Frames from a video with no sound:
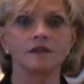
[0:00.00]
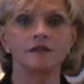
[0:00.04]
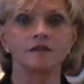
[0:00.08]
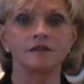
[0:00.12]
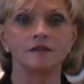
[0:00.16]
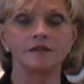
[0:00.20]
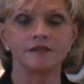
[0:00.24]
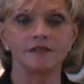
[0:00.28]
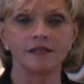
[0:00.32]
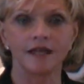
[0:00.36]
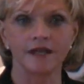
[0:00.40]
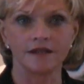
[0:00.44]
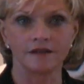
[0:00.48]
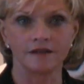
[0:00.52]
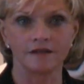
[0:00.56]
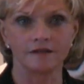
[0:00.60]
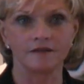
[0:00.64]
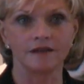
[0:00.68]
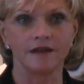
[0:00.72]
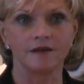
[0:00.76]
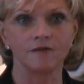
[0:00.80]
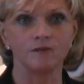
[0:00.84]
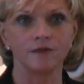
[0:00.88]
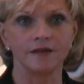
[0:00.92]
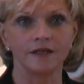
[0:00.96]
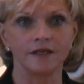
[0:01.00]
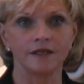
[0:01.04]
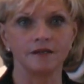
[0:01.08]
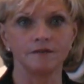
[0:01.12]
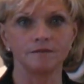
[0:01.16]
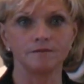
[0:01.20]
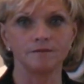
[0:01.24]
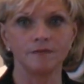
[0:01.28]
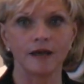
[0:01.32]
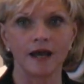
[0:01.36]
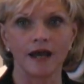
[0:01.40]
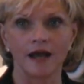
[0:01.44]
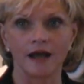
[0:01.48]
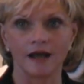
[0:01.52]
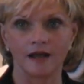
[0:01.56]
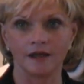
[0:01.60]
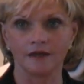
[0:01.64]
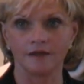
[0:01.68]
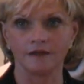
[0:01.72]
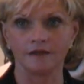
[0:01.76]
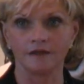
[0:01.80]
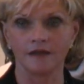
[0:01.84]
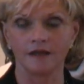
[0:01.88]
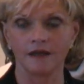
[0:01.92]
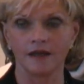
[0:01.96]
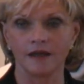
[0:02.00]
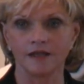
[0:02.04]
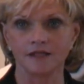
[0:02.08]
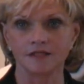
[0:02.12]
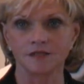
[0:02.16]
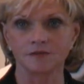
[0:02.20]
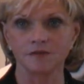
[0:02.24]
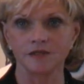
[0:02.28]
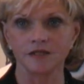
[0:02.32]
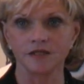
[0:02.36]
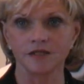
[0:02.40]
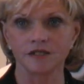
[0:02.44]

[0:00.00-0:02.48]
the data that we mine as we